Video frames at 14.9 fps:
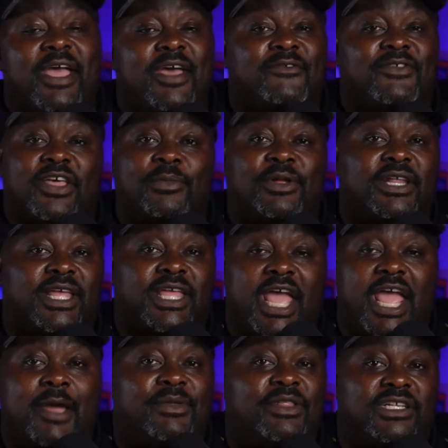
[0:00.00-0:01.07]
have come into
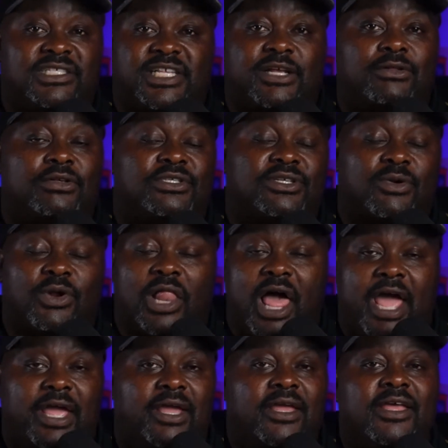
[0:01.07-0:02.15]
camp and the Steelers were
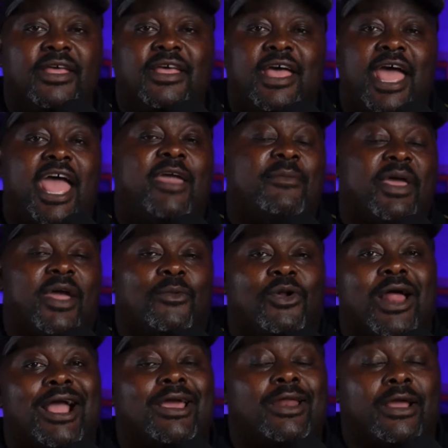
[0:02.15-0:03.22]
like, hey, man, we're
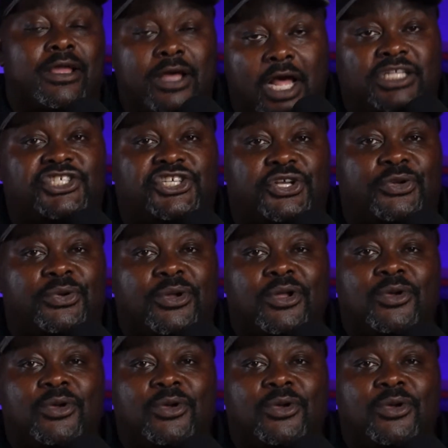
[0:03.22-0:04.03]
not going to cut you.